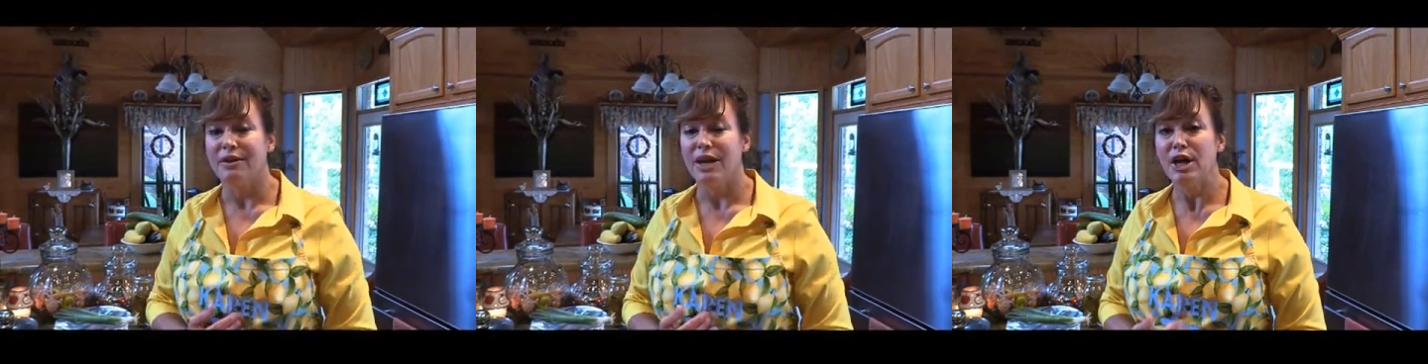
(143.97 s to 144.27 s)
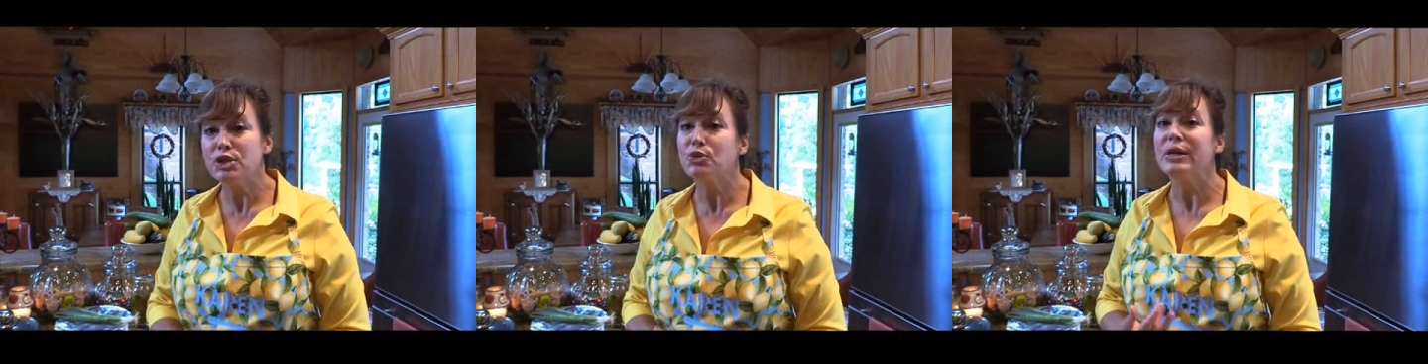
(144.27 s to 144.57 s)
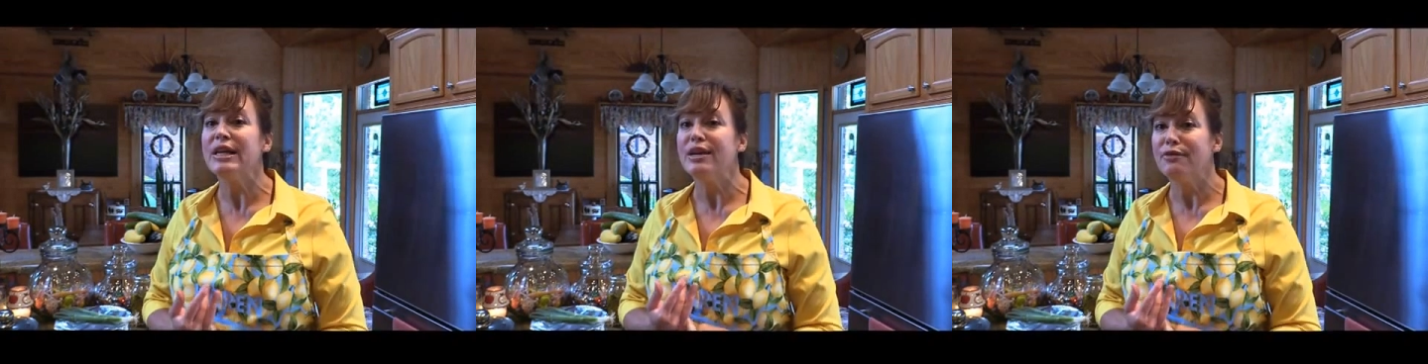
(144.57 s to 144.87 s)

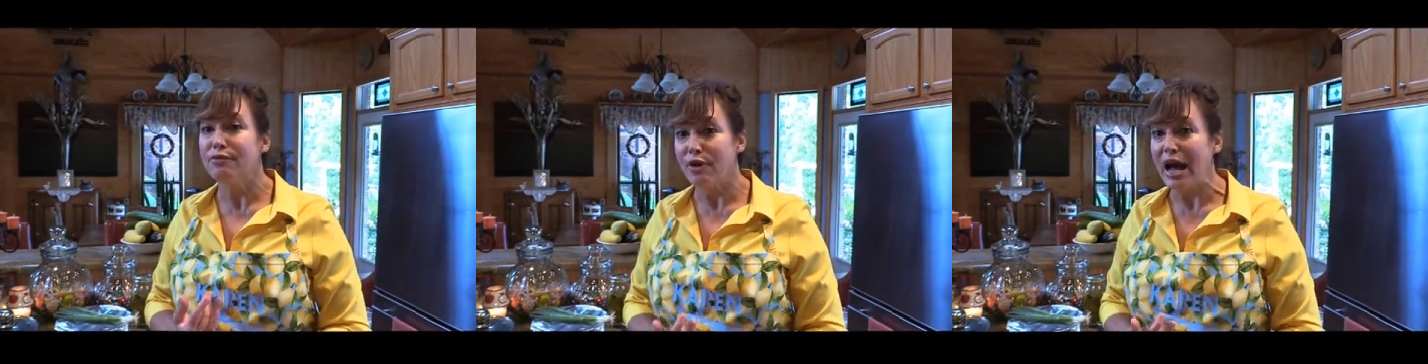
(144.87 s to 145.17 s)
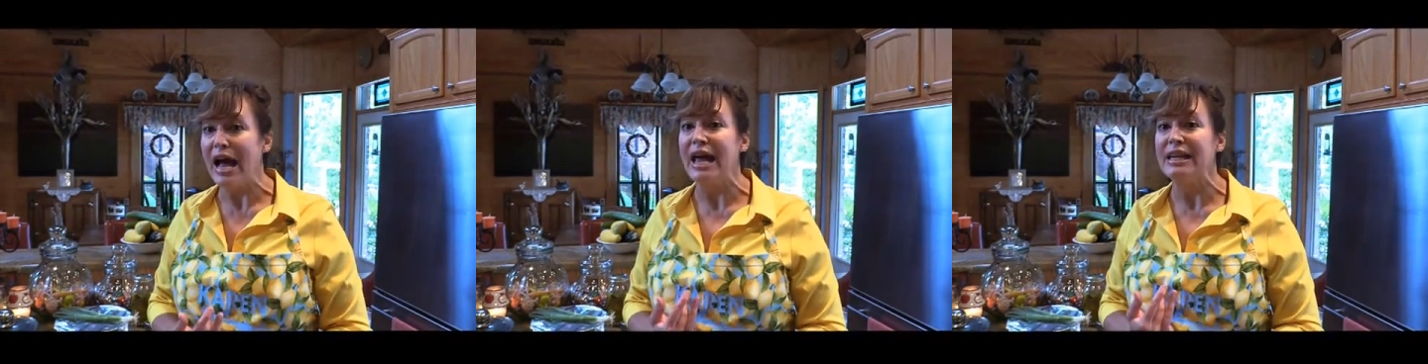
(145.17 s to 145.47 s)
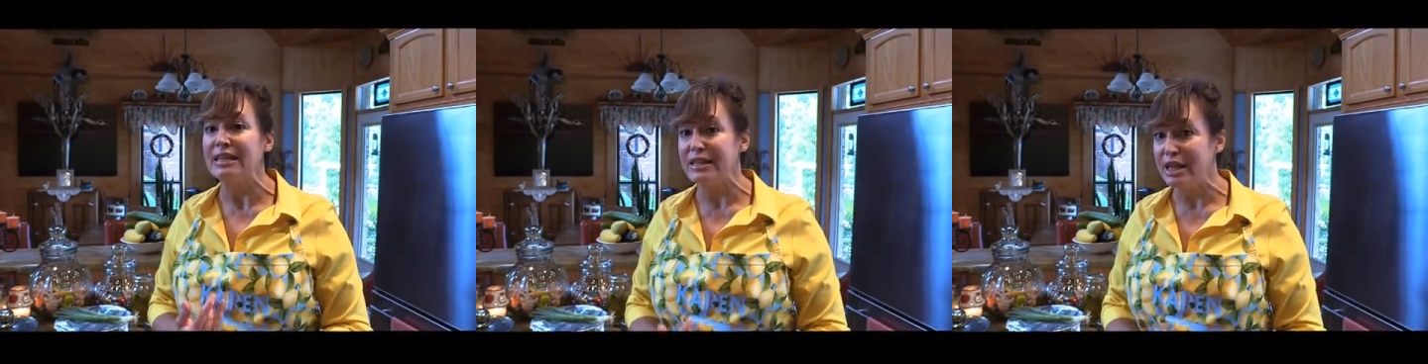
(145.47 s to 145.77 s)
country
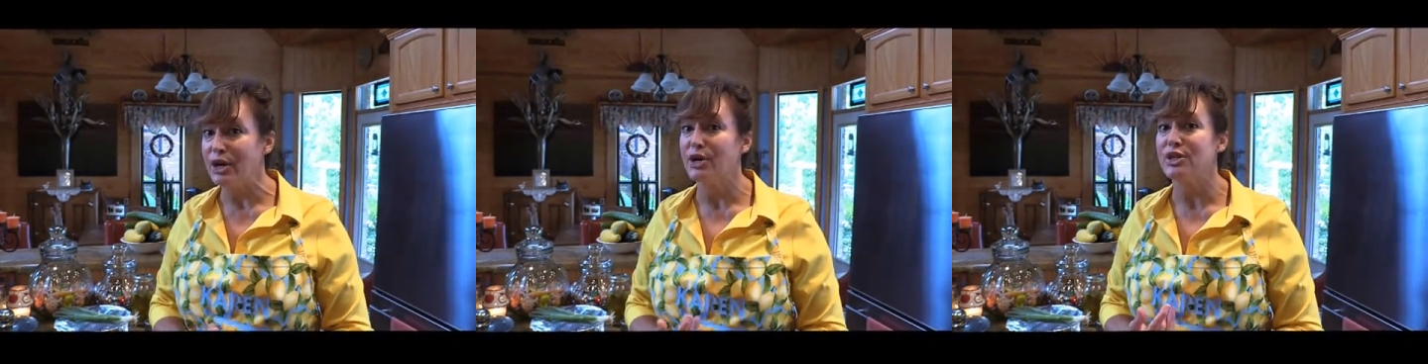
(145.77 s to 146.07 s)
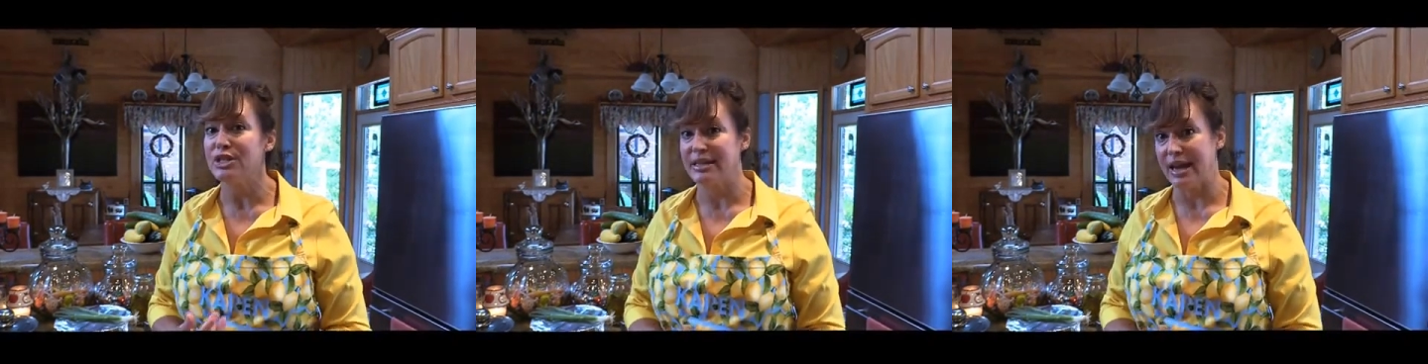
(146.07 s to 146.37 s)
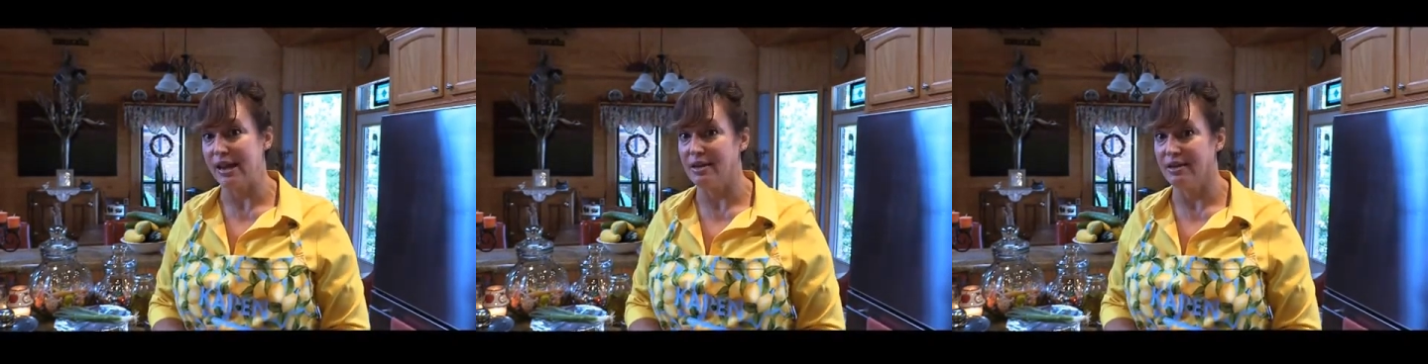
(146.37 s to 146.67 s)
fried deer
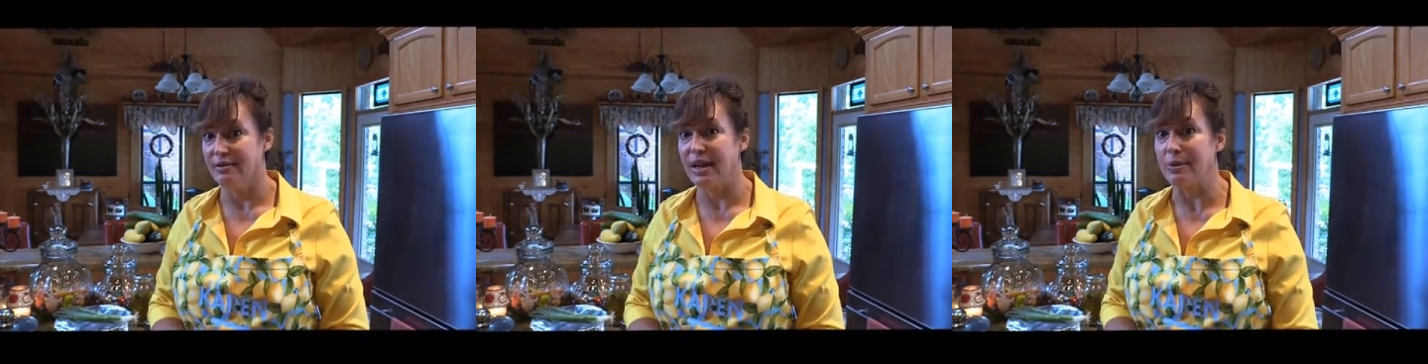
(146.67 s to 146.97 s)
steak,